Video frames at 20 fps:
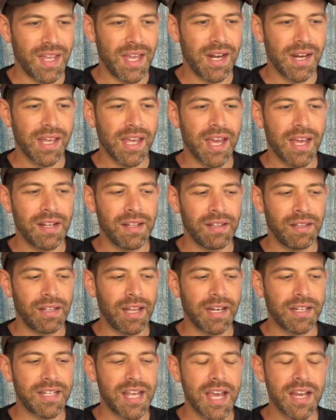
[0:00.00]
And again,
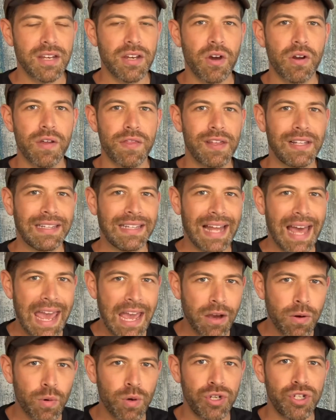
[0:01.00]
like, take note of the
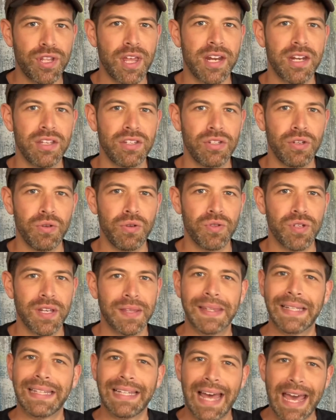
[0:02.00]
language that he's using.
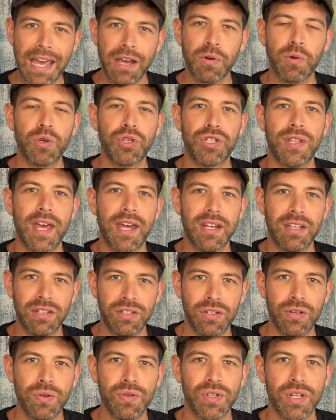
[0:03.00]
The language that he's
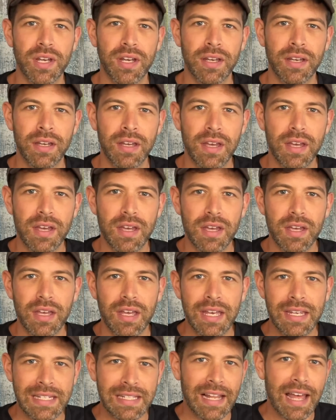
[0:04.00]
using
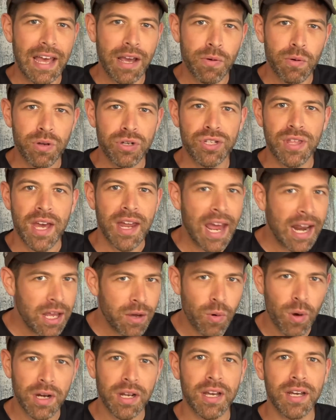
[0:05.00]
is language that
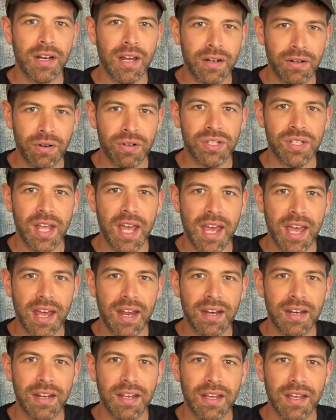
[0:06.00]
anyone can
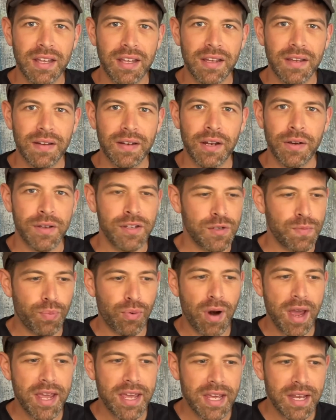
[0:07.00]
understand. Now, he's
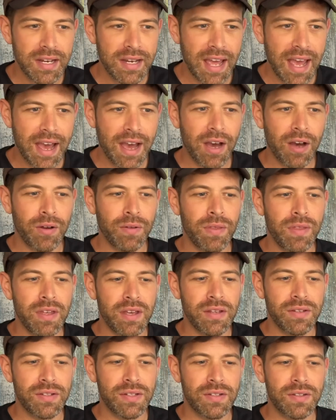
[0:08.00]
breaking down
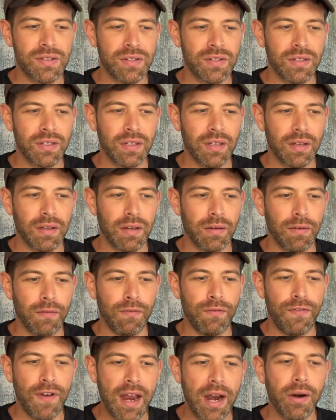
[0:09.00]
this
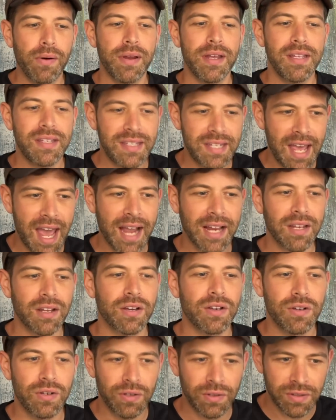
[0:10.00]
very
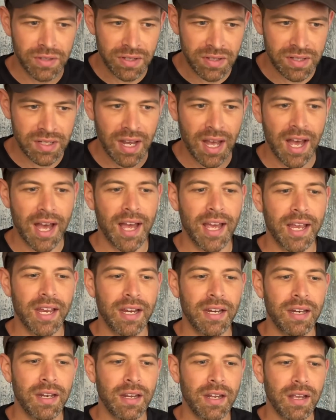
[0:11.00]
technical
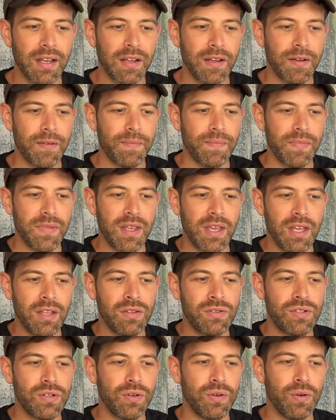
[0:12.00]
design
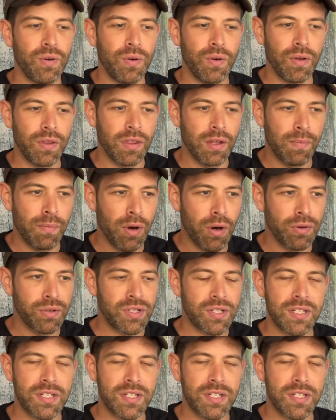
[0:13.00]
into the most